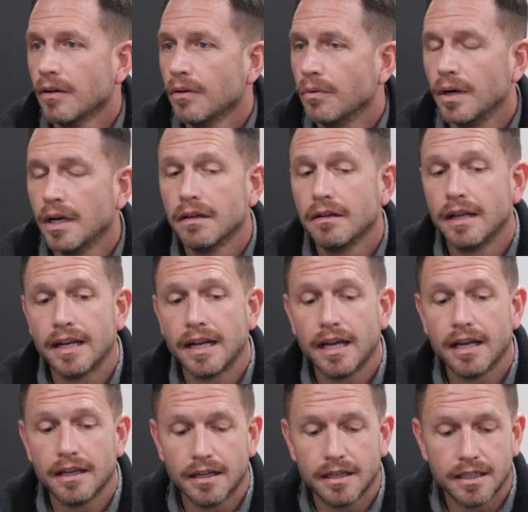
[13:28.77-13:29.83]
Well, and
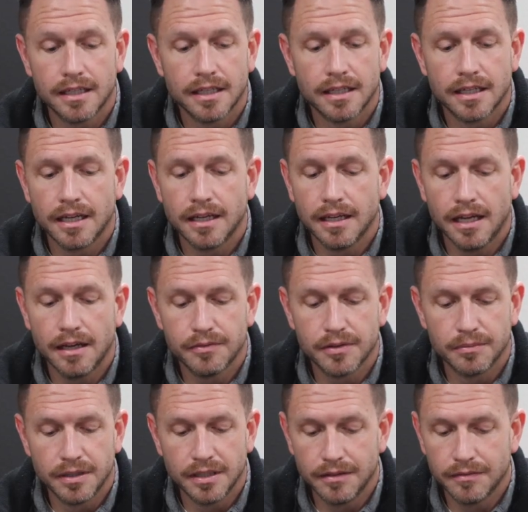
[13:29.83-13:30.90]
I have to
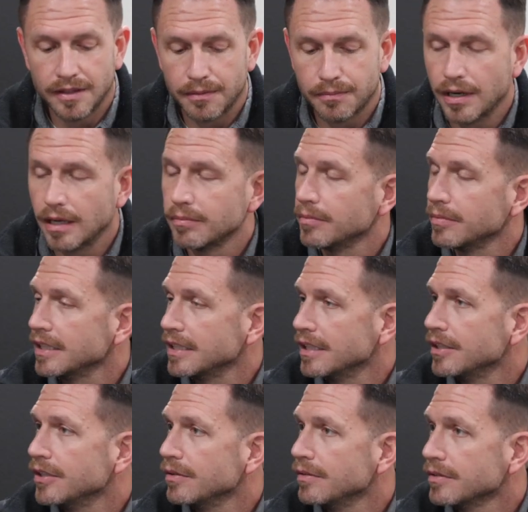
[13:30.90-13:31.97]
believe that
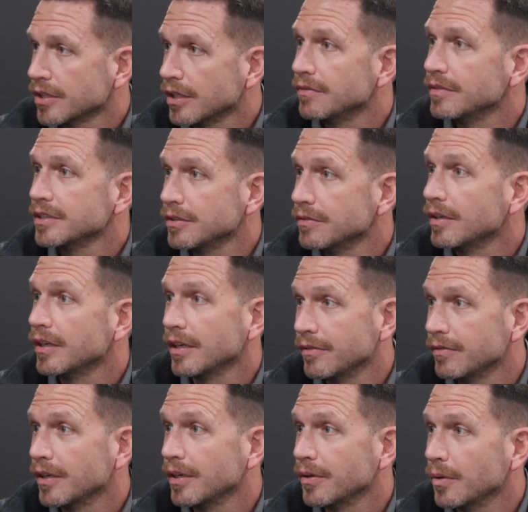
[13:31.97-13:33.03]
probably service you very,
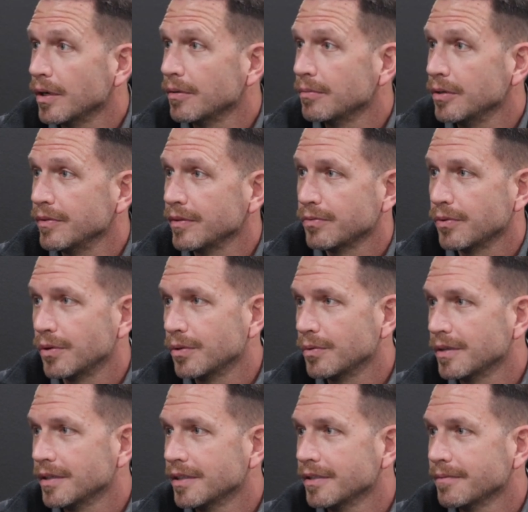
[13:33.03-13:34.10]
very well moving
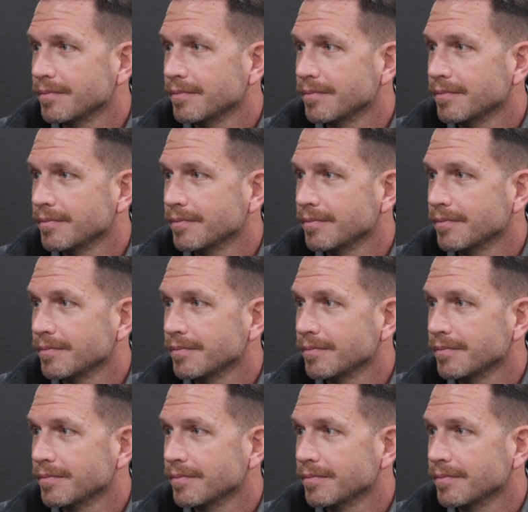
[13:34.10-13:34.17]
forward.